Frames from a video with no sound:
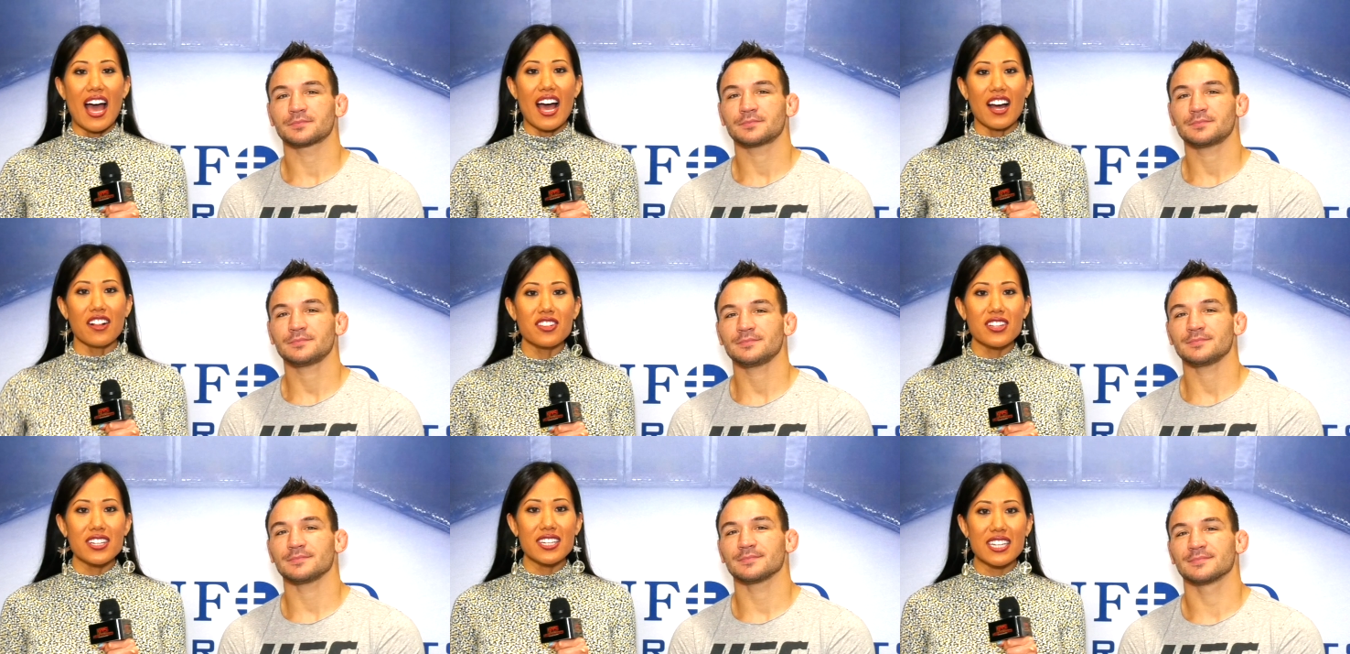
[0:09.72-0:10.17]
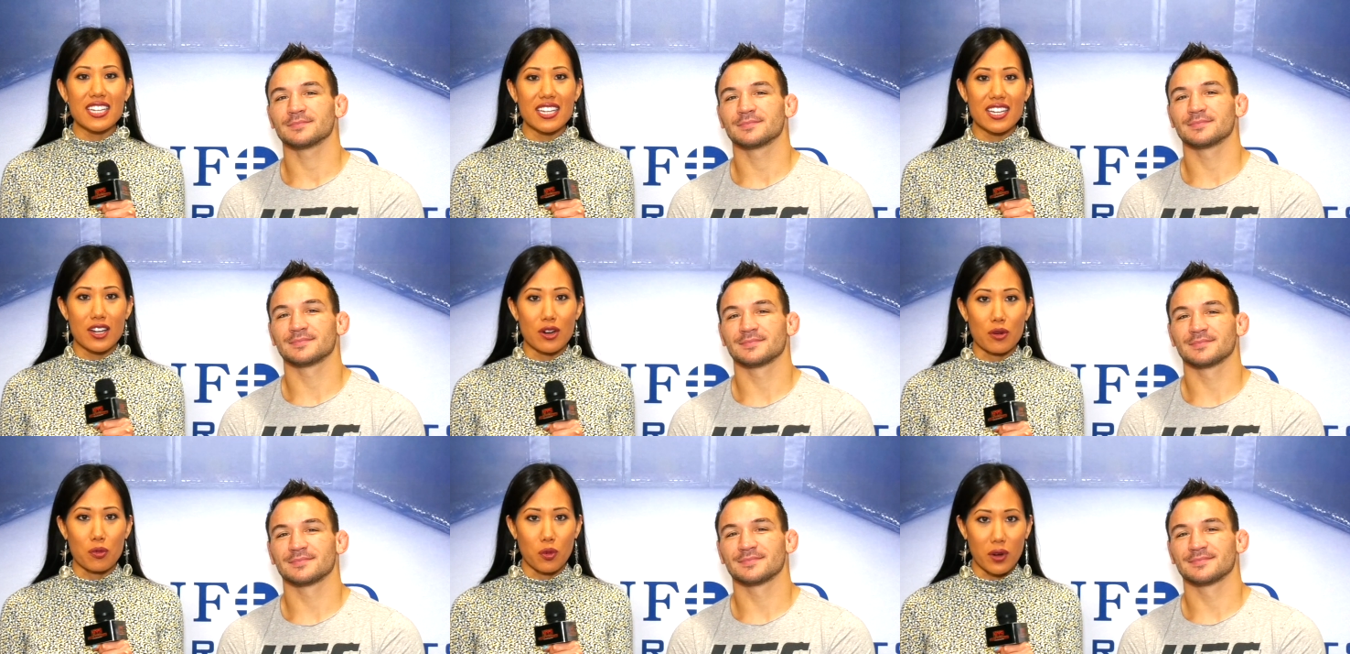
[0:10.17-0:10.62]
Speaker 1: Helen
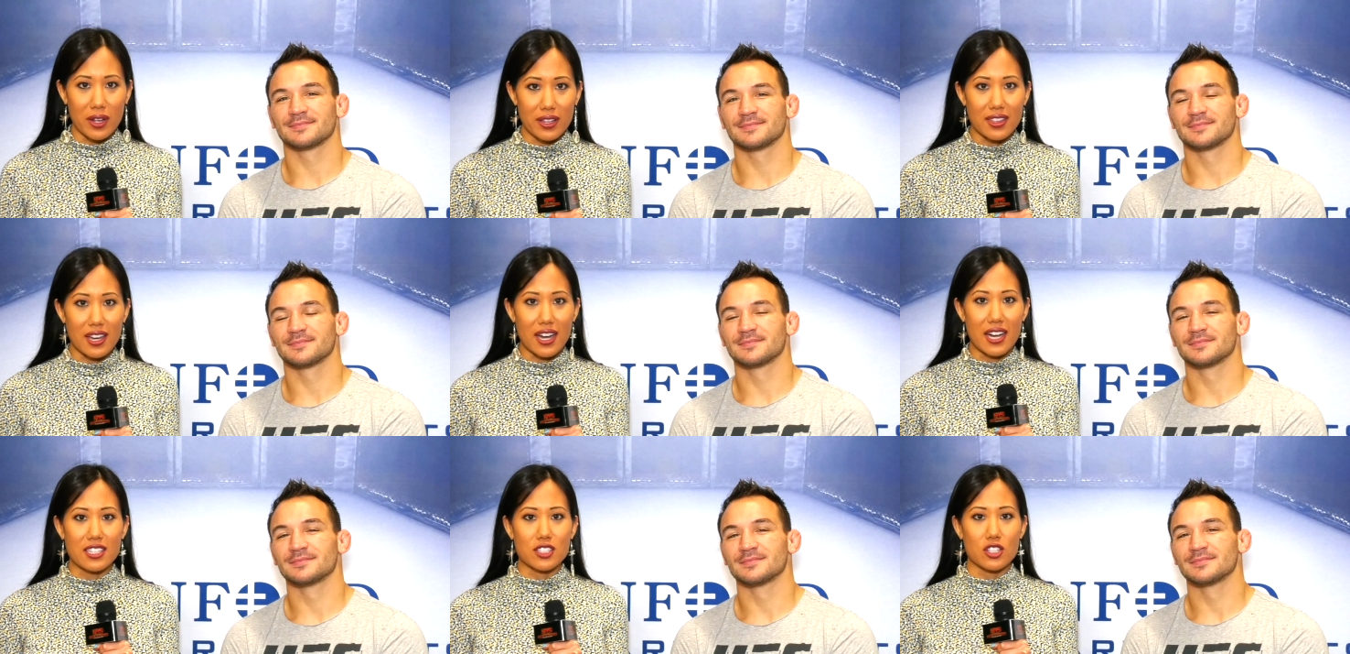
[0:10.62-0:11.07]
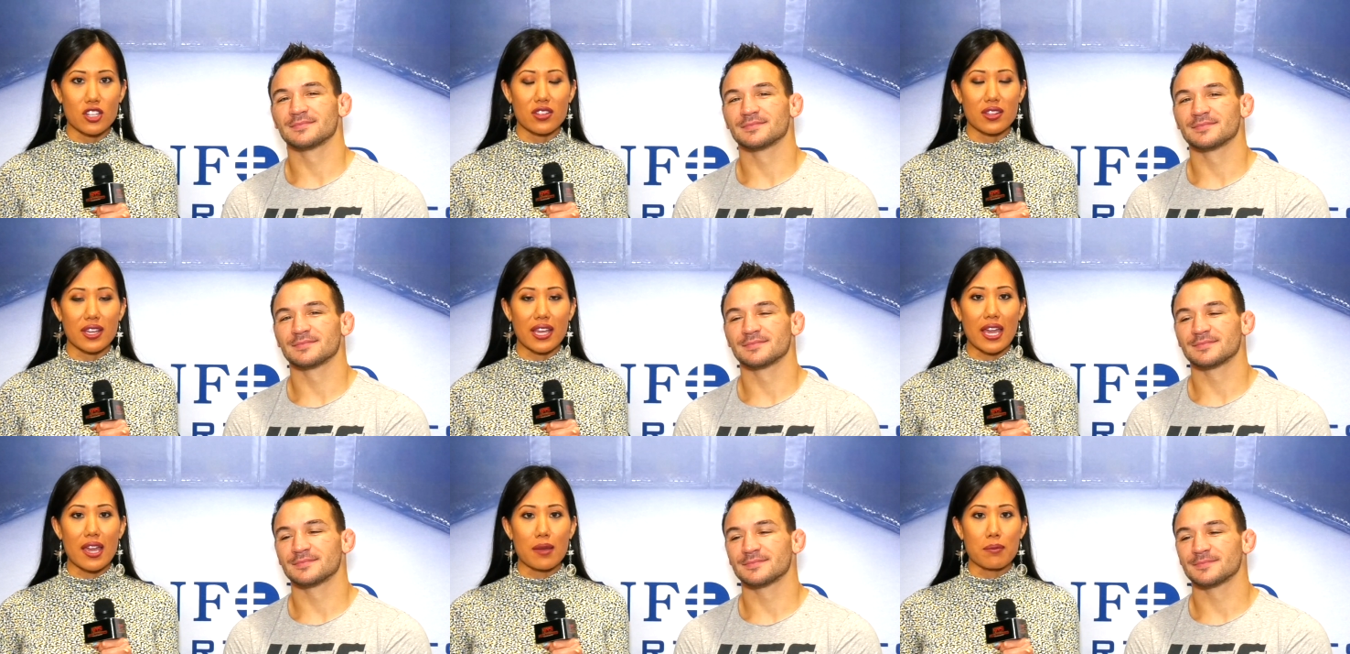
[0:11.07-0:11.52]
Yee here with Eyes
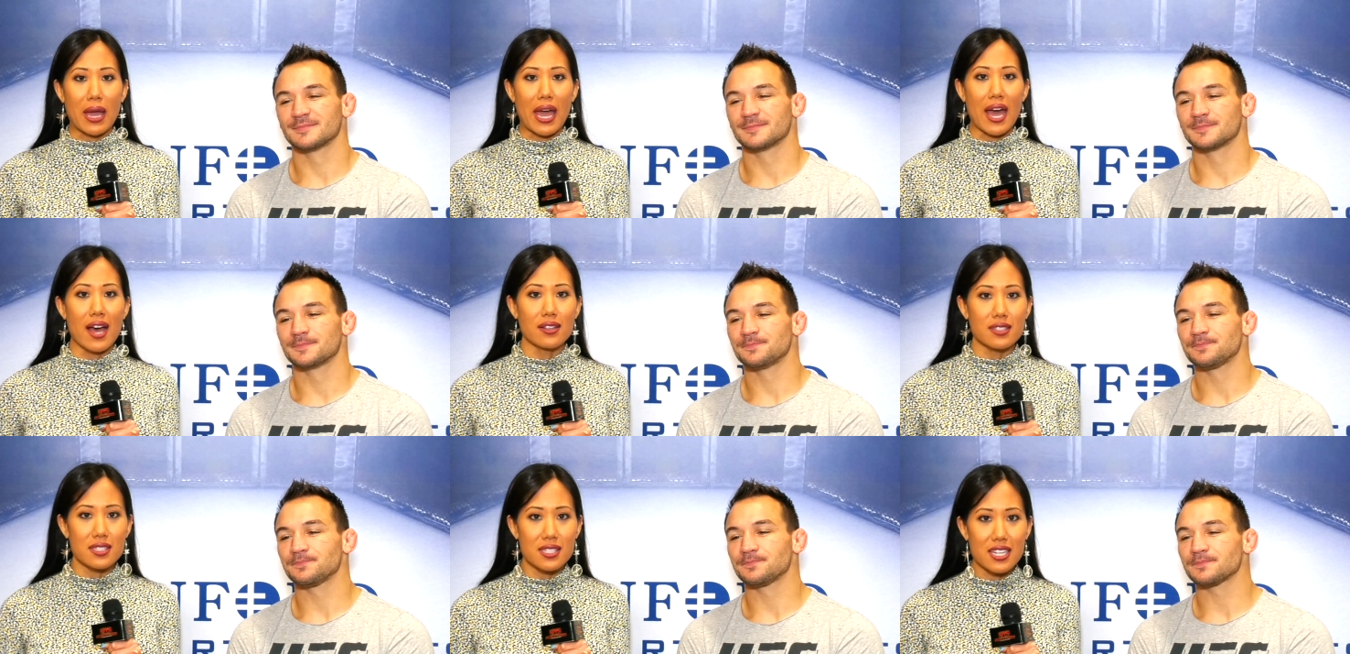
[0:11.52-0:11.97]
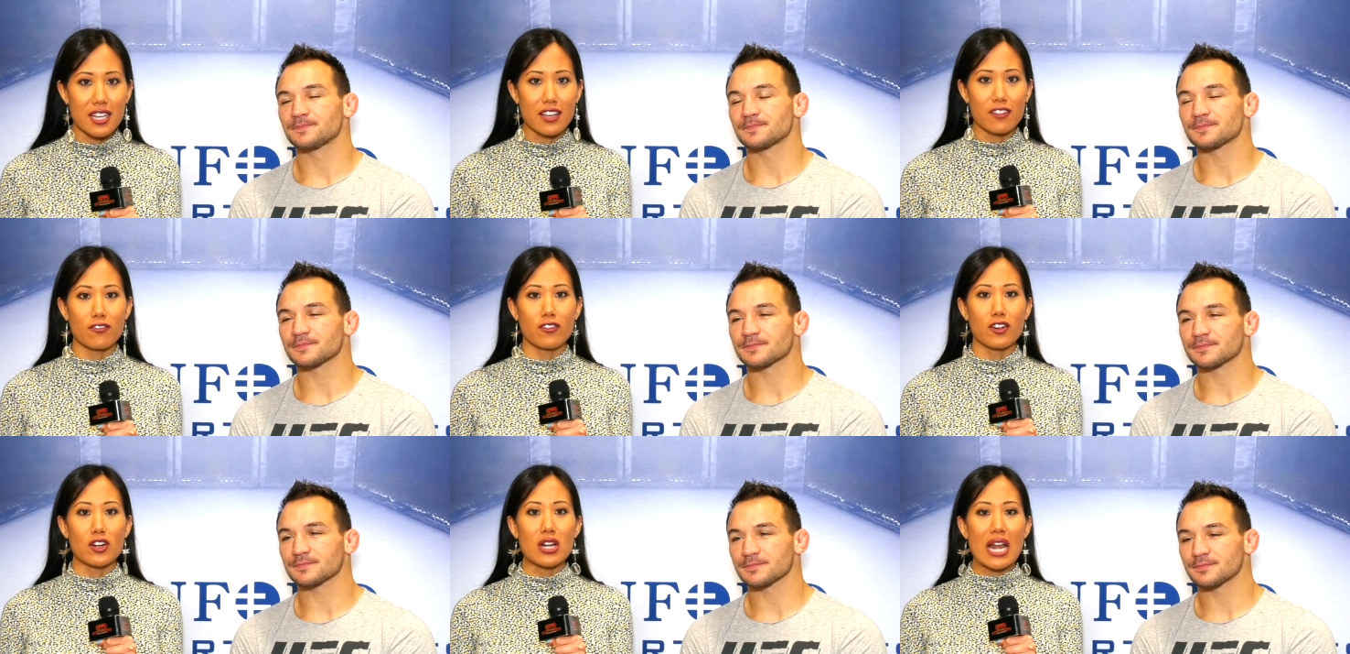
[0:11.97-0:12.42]
on the Game at
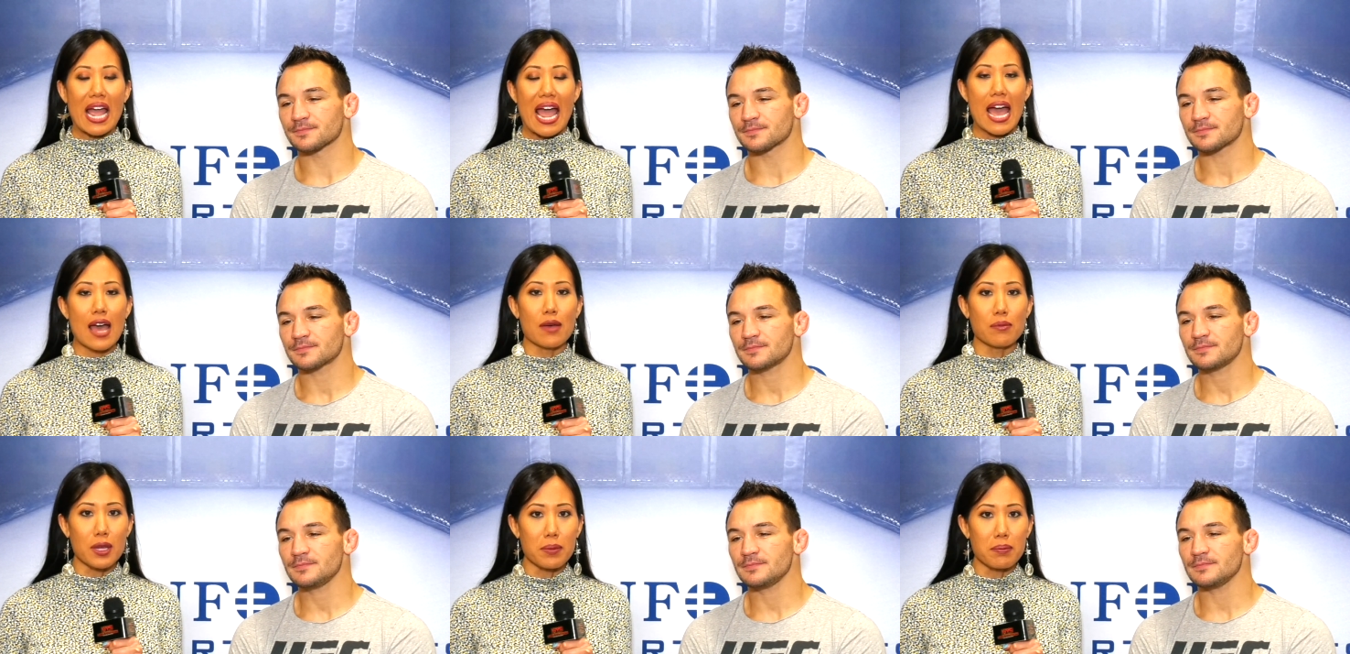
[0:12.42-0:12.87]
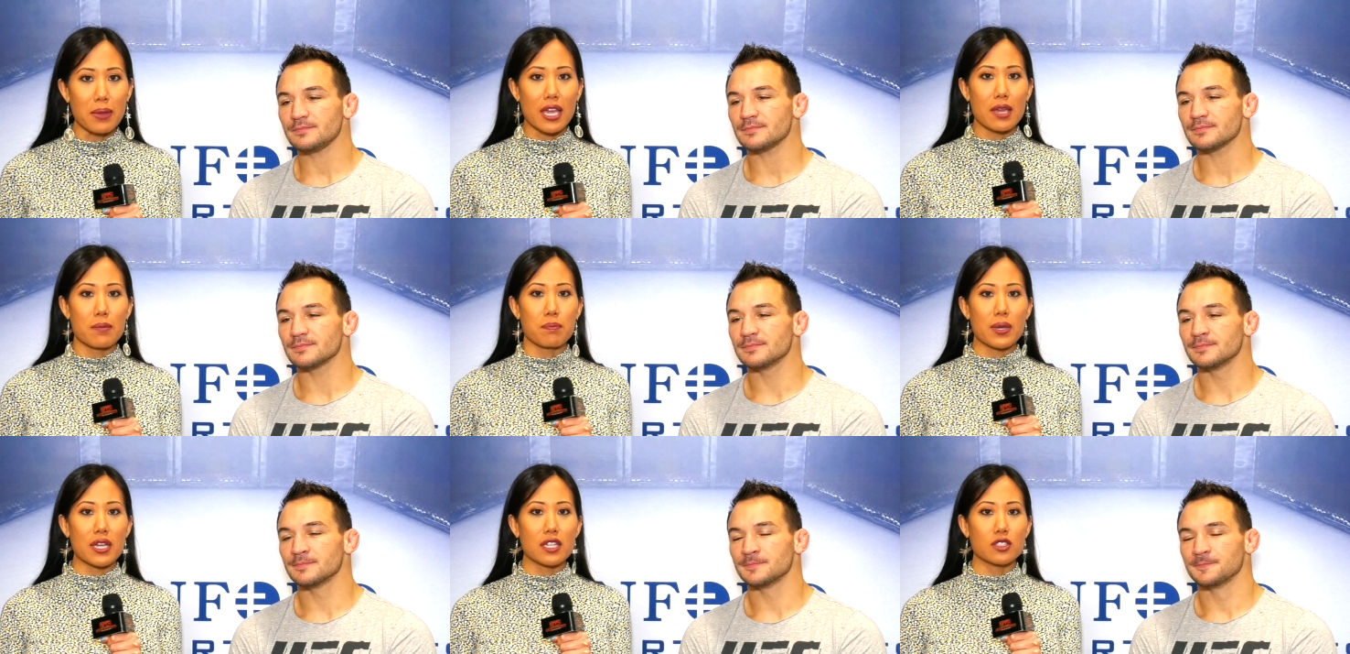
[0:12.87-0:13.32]
Sanford
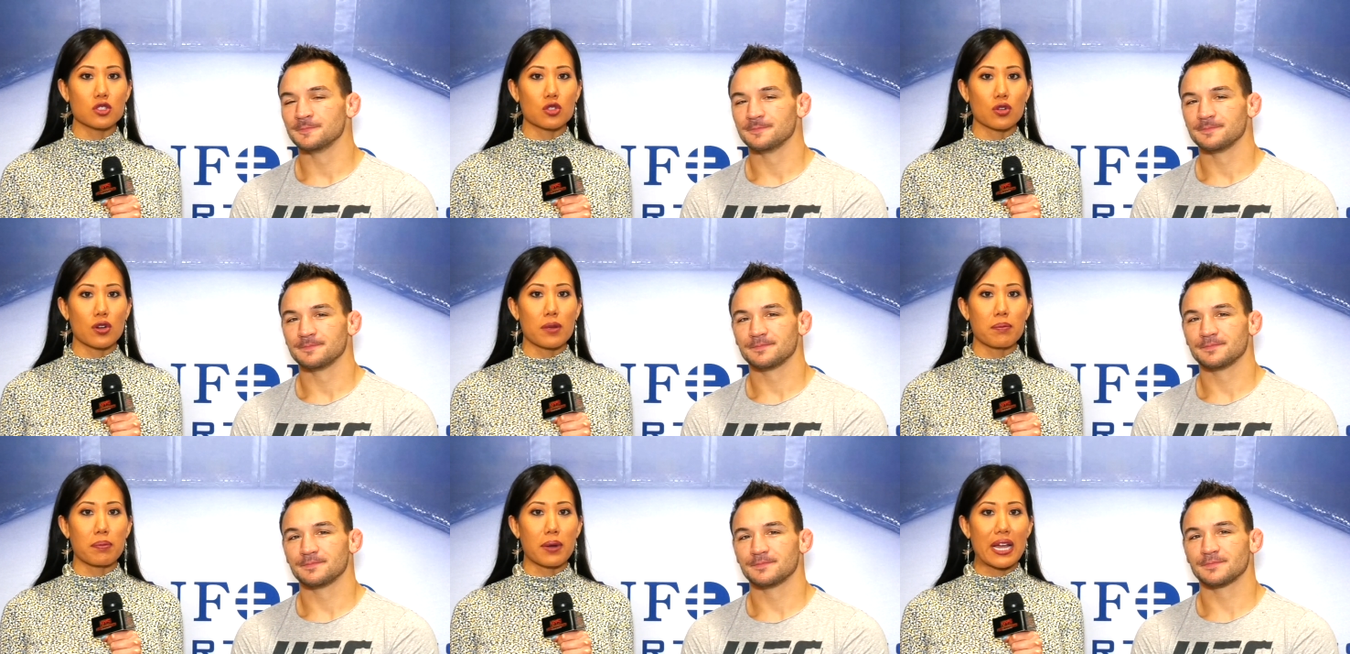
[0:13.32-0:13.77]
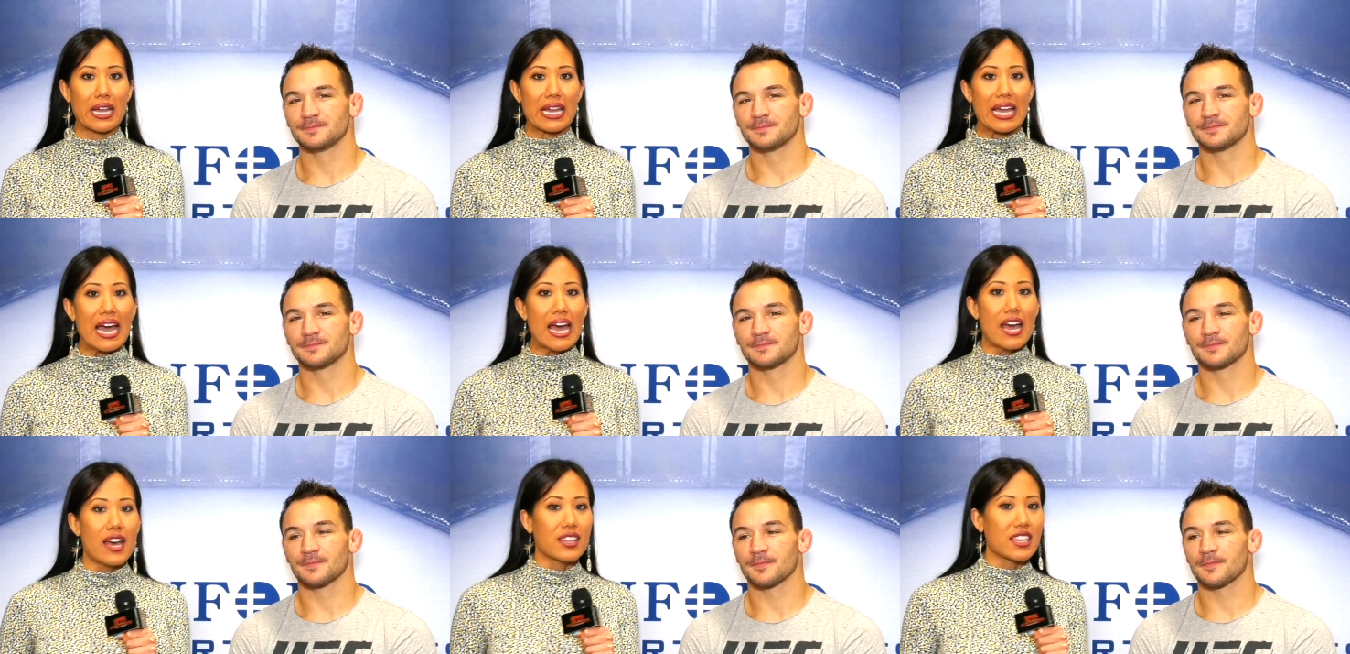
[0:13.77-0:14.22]
MMA, being joined by